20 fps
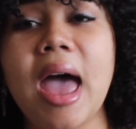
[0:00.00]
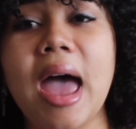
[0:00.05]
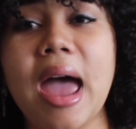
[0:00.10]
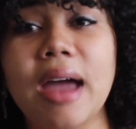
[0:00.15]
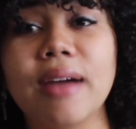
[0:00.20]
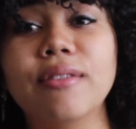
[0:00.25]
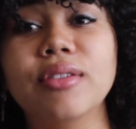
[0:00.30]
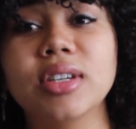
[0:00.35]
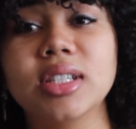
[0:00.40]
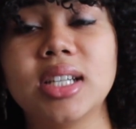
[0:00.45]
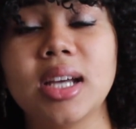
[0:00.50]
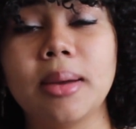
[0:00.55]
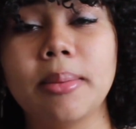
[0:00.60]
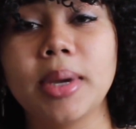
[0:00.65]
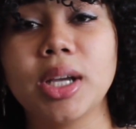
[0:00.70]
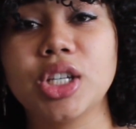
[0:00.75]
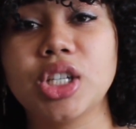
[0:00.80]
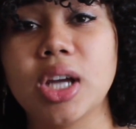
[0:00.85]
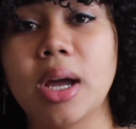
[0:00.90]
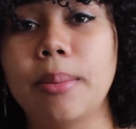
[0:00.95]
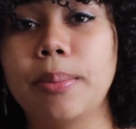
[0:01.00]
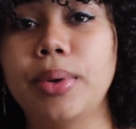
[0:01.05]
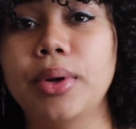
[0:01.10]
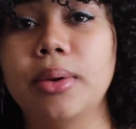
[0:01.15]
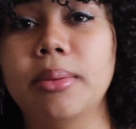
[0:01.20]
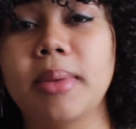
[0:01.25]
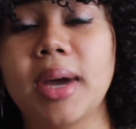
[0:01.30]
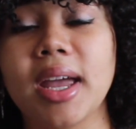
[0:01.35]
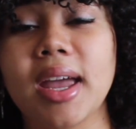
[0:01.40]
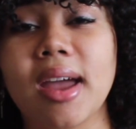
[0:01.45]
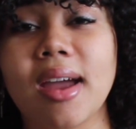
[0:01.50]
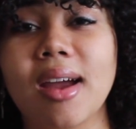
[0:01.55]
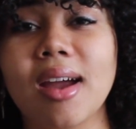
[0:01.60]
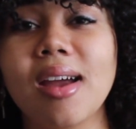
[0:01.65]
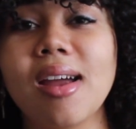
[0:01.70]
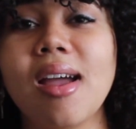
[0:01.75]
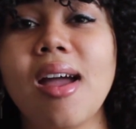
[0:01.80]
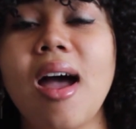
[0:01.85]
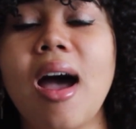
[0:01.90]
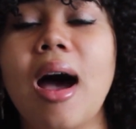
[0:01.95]
every time I shampoo my
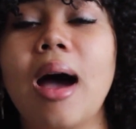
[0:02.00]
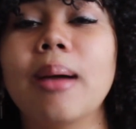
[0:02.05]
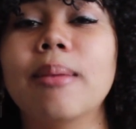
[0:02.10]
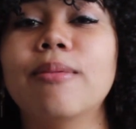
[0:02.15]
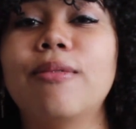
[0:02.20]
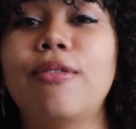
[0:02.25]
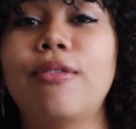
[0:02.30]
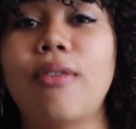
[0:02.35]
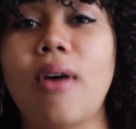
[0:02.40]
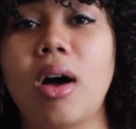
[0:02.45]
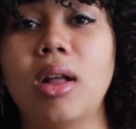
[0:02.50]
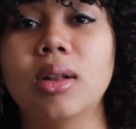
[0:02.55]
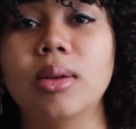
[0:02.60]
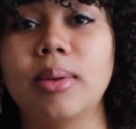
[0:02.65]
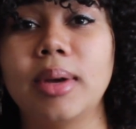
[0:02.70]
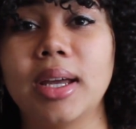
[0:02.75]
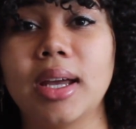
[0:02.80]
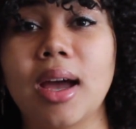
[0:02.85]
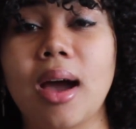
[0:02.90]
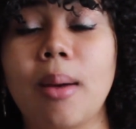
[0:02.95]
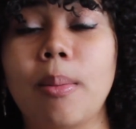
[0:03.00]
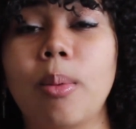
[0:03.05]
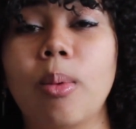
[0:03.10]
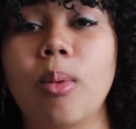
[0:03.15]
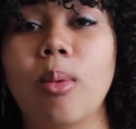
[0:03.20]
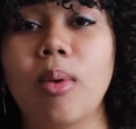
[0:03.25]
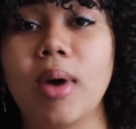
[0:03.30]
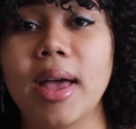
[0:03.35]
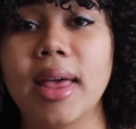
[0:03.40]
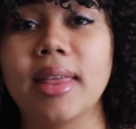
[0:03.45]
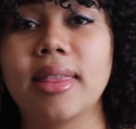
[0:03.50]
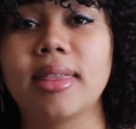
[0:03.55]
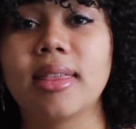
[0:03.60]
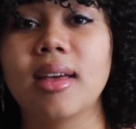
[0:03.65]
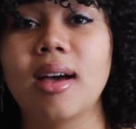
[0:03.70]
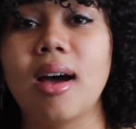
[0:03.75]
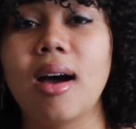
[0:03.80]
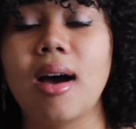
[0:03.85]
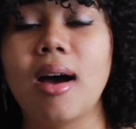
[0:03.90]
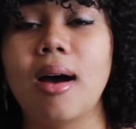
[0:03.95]
hair, I'm following up with
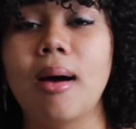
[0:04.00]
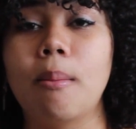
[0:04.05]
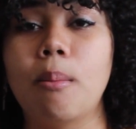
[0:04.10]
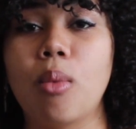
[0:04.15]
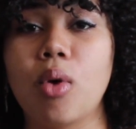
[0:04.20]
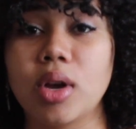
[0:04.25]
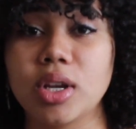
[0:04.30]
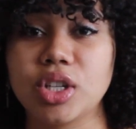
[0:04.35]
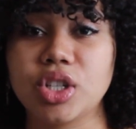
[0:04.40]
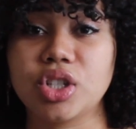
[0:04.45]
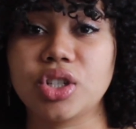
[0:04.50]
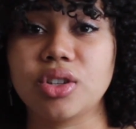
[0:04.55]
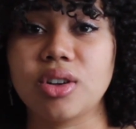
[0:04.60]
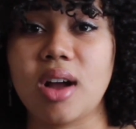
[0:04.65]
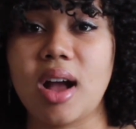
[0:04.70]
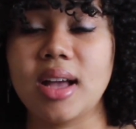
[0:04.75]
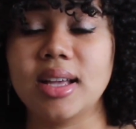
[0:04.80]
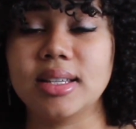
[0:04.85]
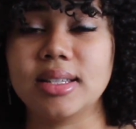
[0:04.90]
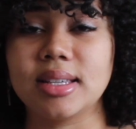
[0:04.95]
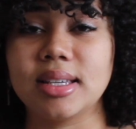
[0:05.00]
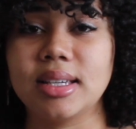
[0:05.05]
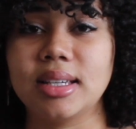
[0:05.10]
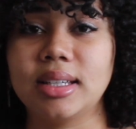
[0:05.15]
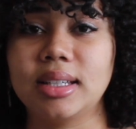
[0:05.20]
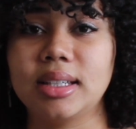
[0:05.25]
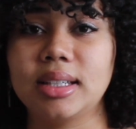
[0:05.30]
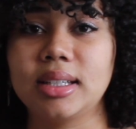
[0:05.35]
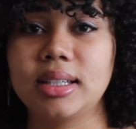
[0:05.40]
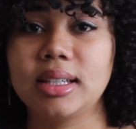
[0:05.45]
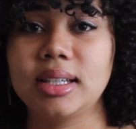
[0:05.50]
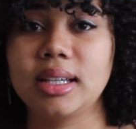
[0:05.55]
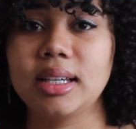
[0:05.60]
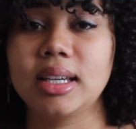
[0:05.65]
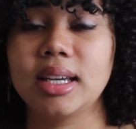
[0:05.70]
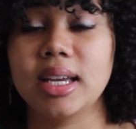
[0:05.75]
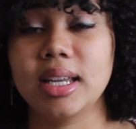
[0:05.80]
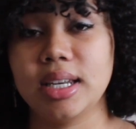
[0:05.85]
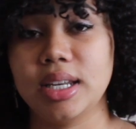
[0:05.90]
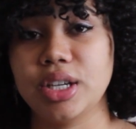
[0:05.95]
a moisturizing
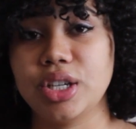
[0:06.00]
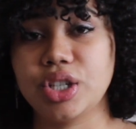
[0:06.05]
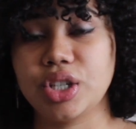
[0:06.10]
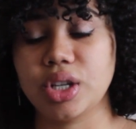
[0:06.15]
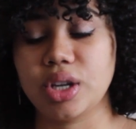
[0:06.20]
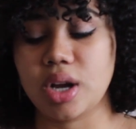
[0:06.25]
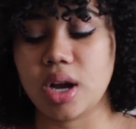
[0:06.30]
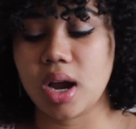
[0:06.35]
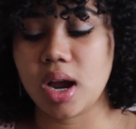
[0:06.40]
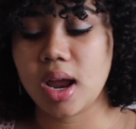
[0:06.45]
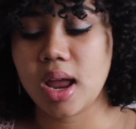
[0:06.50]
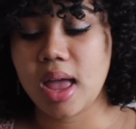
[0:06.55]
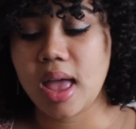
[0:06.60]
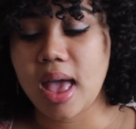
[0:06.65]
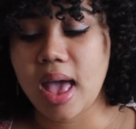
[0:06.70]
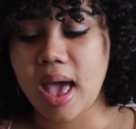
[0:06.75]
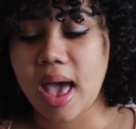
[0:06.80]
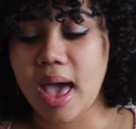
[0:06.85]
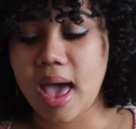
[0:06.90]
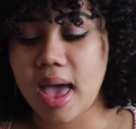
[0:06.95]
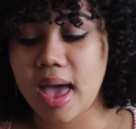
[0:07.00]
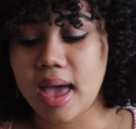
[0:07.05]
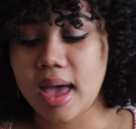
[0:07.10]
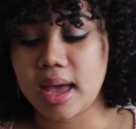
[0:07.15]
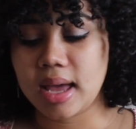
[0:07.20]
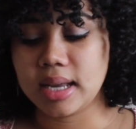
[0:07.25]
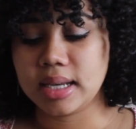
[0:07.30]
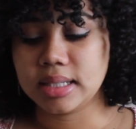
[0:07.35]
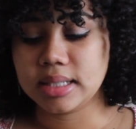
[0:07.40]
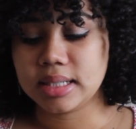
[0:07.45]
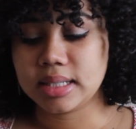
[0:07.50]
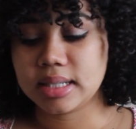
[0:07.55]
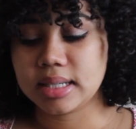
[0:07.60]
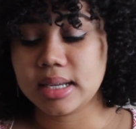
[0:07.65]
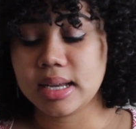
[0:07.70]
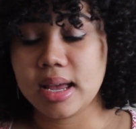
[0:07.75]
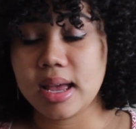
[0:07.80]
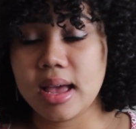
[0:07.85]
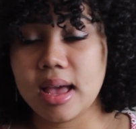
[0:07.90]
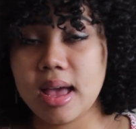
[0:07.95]
conditioner, and
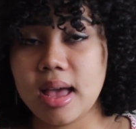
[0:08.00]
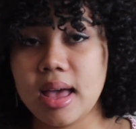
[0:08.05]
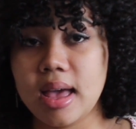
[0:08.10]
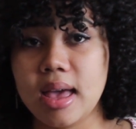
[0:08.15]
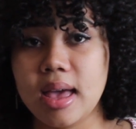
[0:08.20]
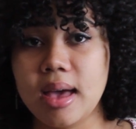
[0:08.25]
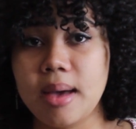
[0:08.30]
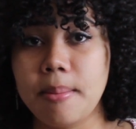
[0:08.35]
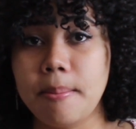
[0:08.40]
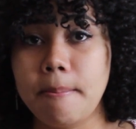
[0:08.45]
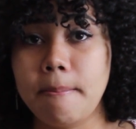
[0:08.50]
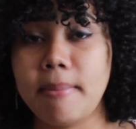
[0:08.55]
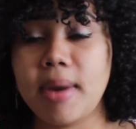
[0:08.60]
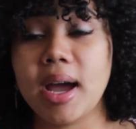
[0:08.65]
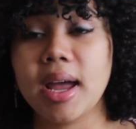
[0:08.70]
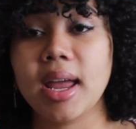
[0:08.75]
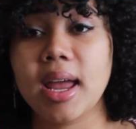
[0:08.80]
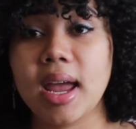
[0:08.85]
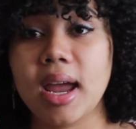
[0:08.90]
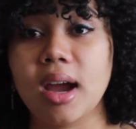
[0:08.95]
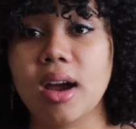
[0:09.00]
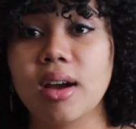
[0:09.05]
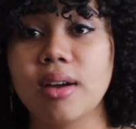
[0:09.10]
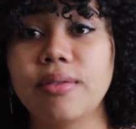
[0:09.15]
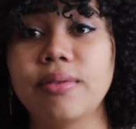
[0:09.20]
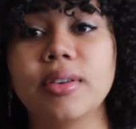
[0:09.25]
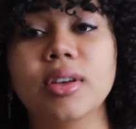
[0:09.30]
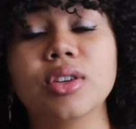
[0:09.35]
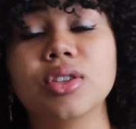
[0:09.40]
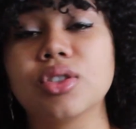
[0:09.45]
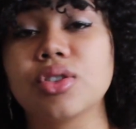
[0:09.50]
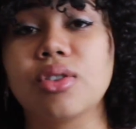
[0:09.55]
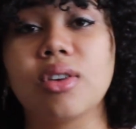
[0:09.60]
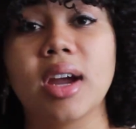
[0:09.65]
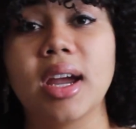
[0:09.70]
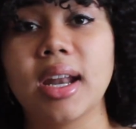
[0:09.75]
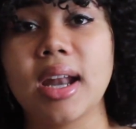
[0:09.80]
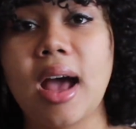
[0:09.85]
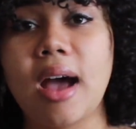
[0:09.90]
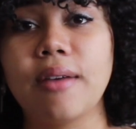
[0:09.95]
my hair feels
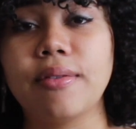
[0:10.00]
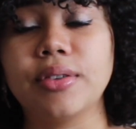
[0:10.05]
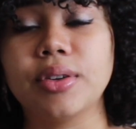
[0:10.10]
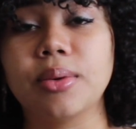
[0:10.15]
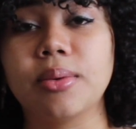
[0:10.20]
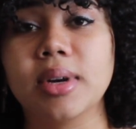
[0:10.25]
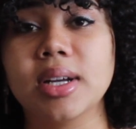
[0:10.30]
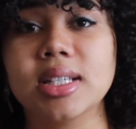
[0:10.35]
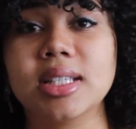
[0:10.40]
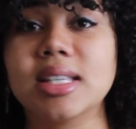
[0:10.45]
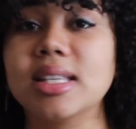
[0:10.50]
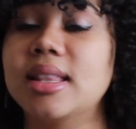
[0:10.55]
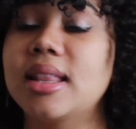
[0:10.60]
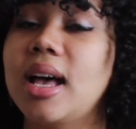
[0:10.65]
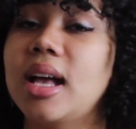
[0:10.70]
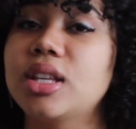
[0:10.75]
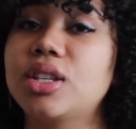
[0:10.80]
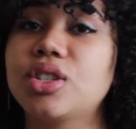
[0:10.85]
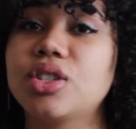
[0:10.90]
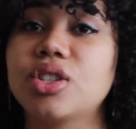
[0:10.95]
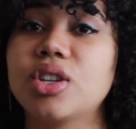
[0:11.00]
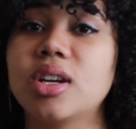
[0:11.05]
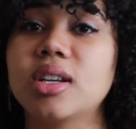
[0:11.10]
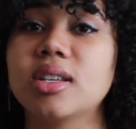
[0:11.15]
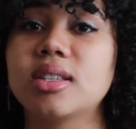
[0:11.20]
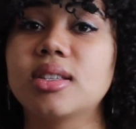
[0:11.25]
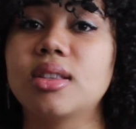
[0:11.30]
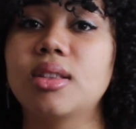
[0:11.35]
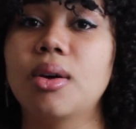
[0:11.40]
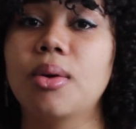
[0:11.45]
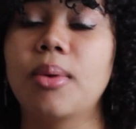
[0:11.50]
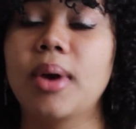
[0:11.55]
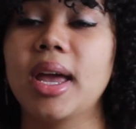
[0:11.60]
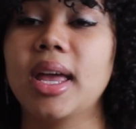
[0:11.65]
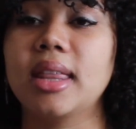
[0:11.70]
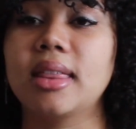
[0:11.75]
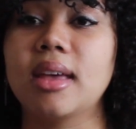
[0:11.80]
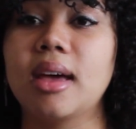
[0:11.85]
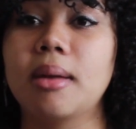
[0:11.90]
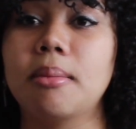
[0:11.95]
great afterwards, and that's just the
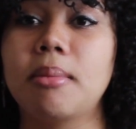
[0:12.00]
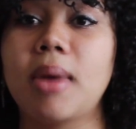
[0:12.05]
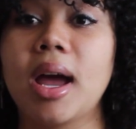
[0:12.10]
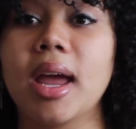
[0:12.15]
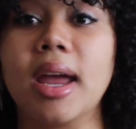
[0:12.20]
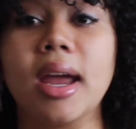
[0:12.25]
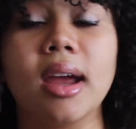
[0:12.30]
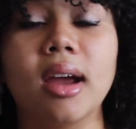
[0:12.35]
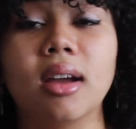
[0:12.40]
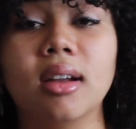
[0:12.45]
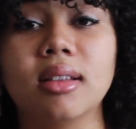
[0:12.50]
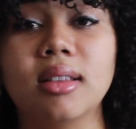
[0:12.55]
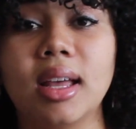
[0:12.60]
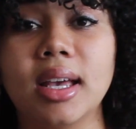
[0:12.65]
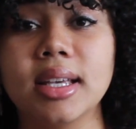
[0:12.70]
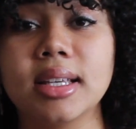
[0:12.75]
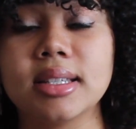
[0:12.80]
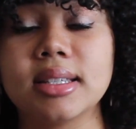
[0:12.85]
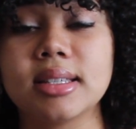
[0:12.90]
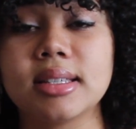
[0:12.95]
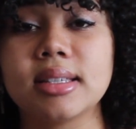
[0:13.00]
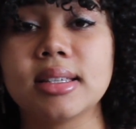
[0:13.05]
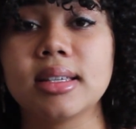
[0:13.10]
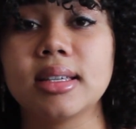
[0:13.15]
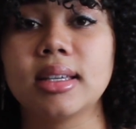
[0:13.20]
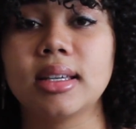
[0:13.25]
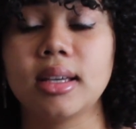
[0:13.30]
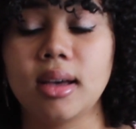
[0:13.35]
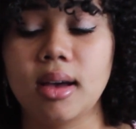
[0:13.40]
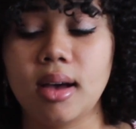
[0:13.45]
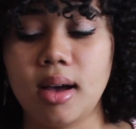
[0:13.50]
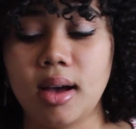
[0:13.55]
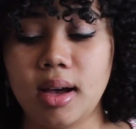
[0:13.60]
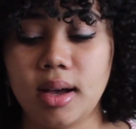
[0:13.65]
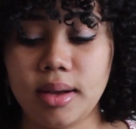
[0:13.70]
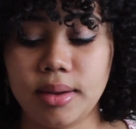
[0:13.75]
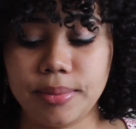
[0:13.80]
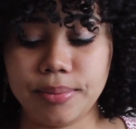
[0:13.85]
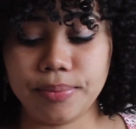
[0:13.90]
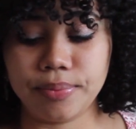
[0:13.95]
way that my hair likes
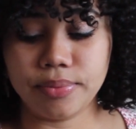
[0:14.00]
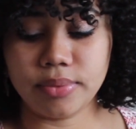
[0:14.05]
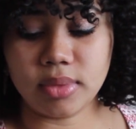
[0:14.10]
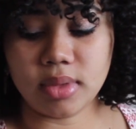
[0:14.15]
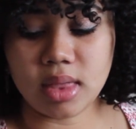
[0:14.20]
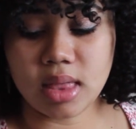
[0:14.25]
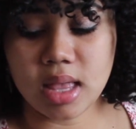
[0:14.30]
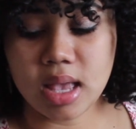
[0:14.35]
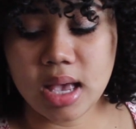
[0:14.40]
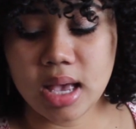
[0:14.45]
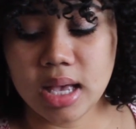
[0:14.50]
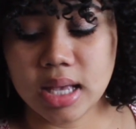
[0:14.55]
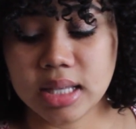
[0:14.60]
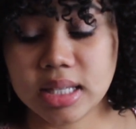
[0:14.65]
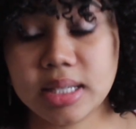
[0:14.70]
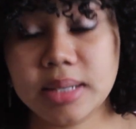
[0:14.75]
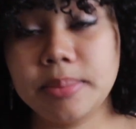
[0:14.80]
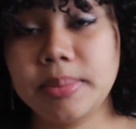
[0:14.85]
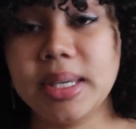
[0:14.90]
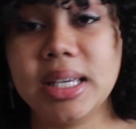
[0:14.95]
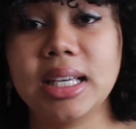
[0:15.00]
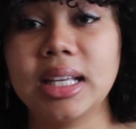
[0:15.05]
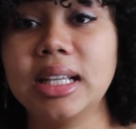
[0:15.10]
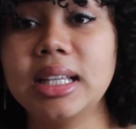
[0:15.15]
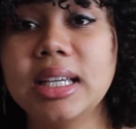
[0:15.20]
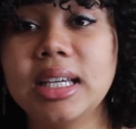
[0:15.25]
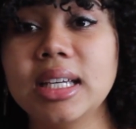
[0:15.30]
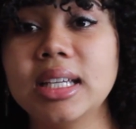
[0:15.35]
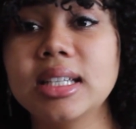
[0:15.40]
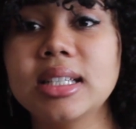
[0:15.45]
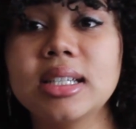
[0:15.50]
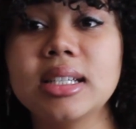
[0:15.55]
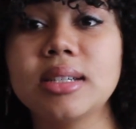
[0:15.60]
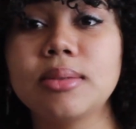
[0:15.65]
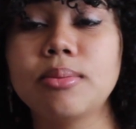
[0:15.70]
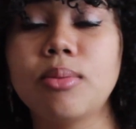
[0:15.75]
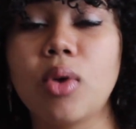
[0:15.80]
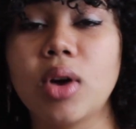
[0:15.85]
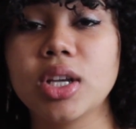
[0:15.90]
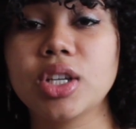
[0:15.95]
to be cleaned
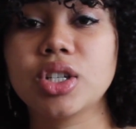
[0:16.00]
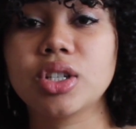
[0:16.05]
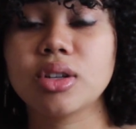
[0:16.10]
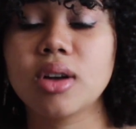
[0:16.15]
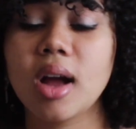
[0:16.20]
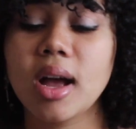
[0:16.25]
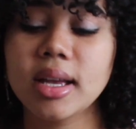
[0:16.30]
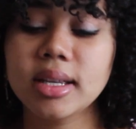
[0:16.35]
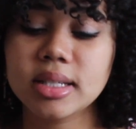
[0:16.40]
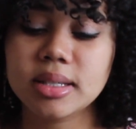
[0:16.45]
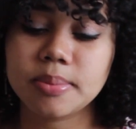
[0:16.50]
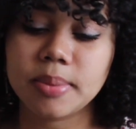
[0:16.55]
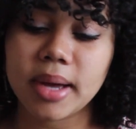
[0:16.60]
and moisturized.